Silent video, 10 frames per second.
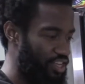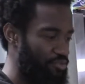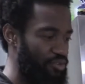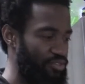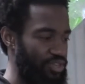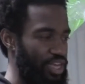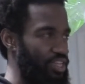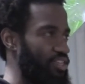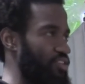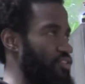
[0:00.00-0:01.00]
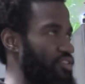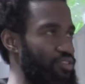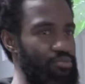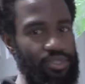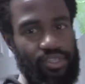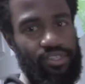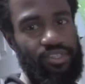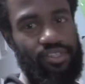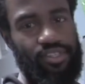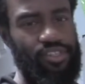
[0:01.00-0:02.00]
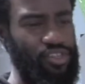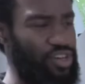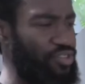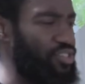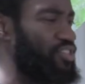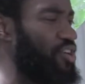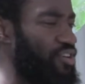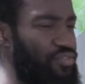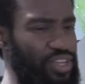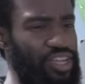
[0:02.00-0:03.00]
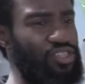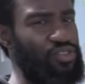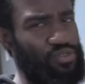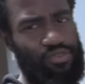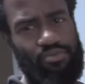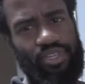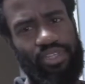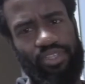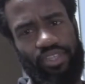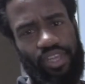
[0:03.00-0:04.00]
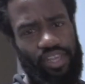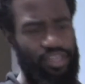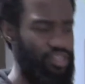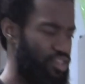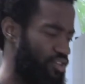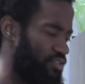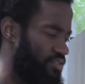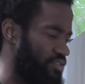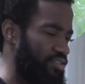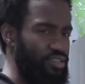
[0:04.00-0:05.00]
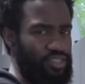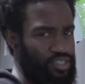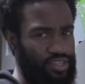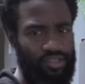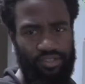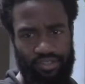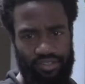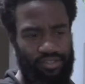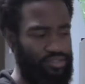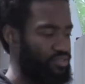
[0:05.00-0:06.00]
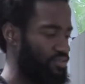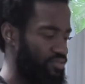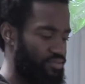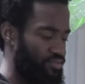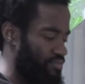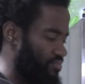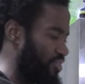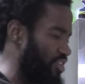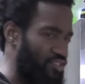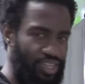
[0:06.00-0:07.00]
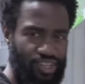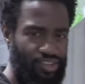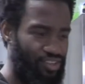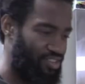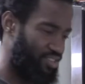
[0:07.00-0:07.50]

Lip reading: I mean, it was on high heat earlier, but you know, I was just talking for like 2 or 3 minutes. You know, so it don't take long at